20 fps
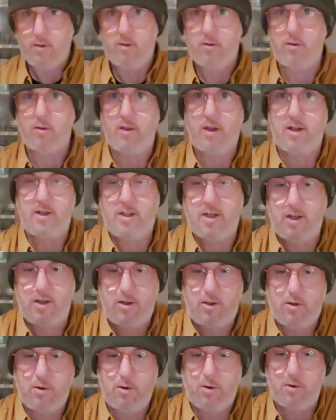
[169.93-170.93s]
that's like a
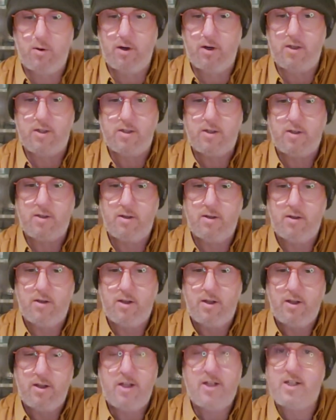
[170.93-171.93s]
torus.
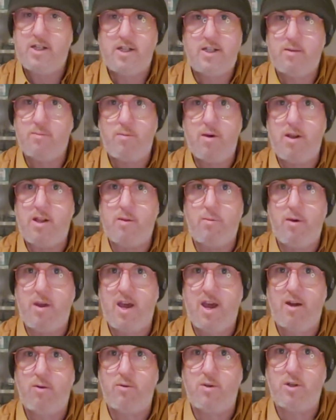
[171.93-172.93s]
This isn't meant to be a
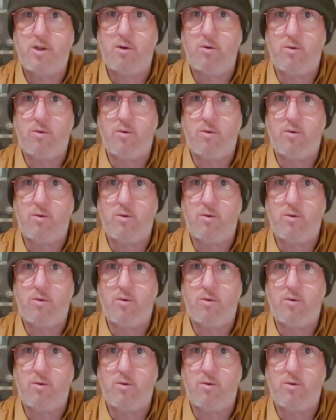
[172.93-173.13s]
how-to.